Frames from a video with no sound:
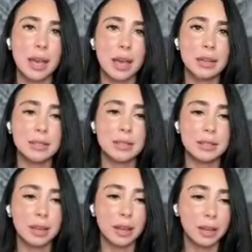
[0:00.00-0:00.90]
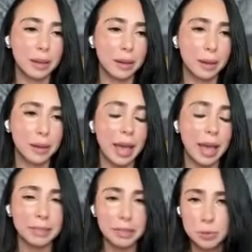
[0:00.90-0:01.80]
And
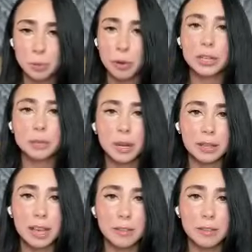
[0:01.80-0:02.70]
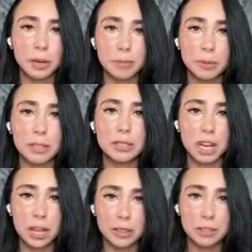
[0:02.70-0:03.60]
at this point in my life, what I've been
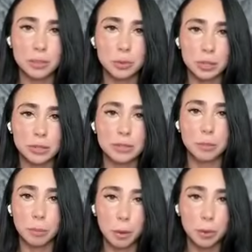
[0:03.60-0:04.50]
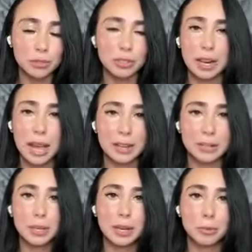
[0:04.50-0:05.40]
challenged with the most that I
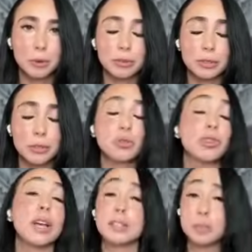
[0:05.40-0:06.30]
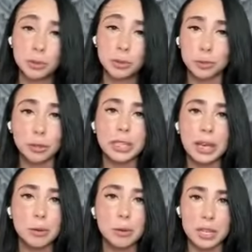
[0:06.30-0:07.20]
hadn't been able to transmute fully
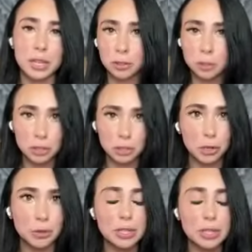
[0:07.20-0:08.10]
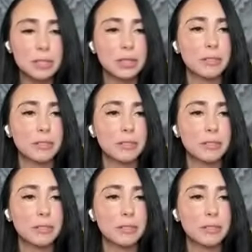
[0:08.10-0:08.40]
yet was endometriosis.